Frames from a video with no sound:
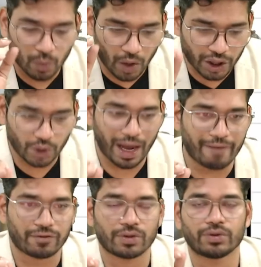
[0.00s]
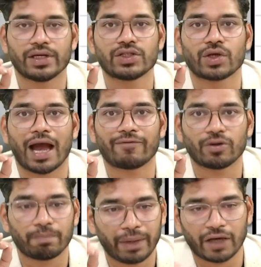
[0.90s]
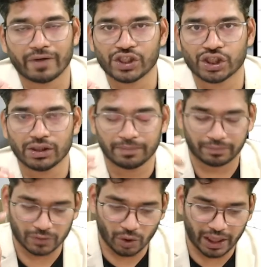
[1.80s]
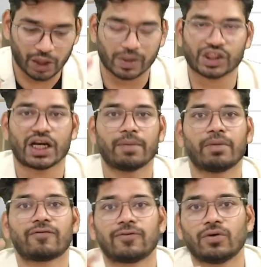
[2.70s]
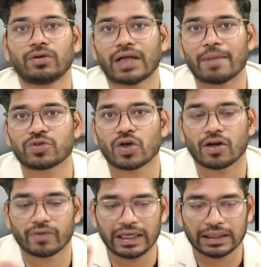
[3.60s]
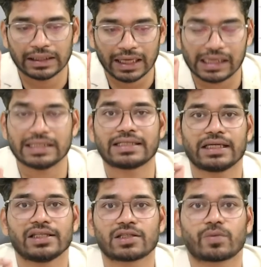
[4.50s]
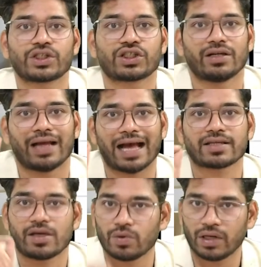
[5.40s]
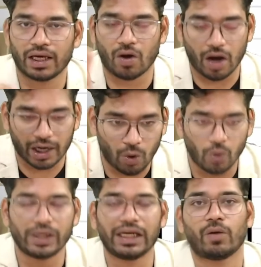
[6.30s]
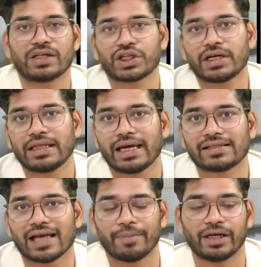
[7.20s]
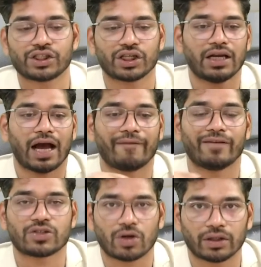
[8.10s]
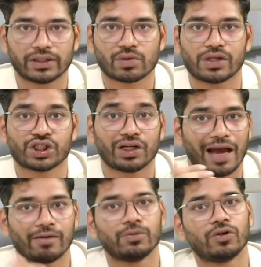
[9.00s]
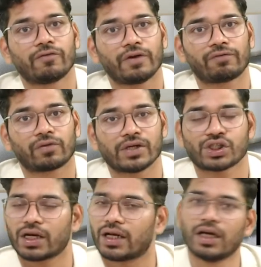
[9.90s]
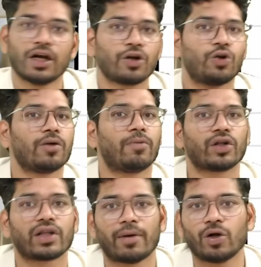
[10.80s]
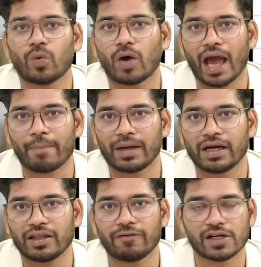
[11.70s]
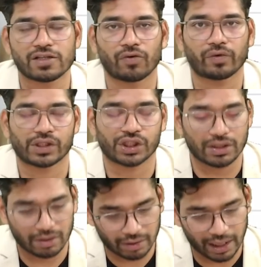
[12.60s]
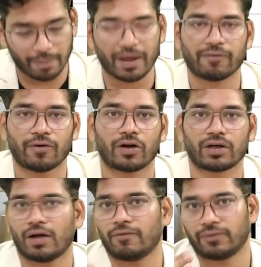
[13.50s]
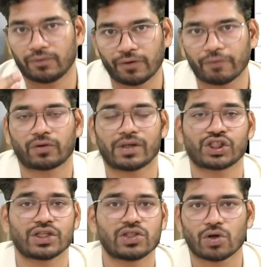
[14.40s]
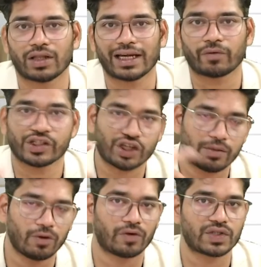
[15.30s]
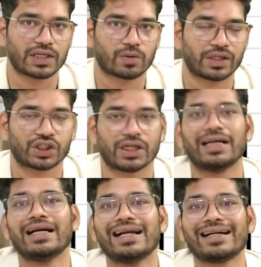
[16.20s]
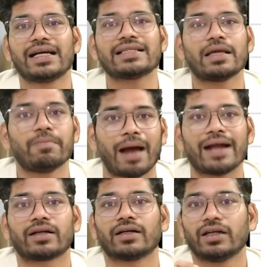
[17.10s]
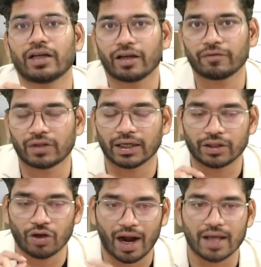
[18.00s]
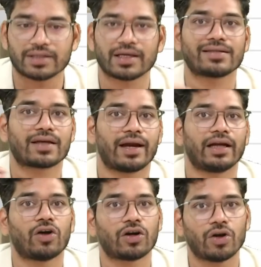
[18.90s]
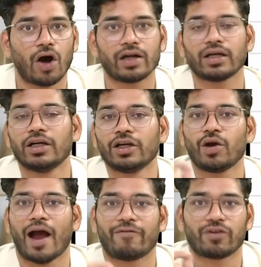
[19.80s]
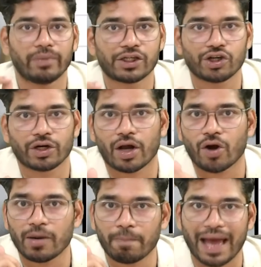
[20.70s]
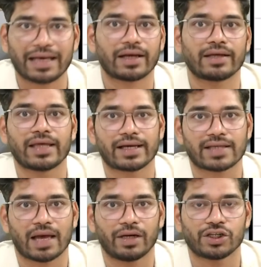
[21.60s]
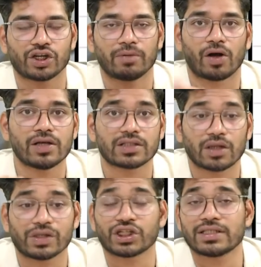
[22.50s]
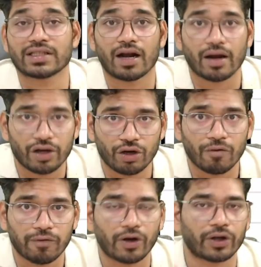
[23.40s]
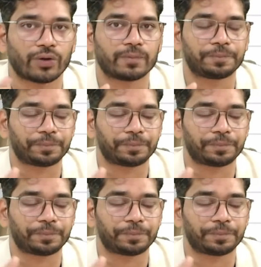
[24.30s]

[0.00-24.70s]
What you have to do is you have to pick question. Okay, question number 4 I'm solving. I'll see this question as a unique or only question in the examination. I will solve this question. I'll move to fifth question. Don't bother about what happened in the first four questions. Then appear for fifth question, solve that question, move to sixth question. Doesn't matter if your answer is correct or not. You have to make sure you are not panicking in the examination because the questions are new for you.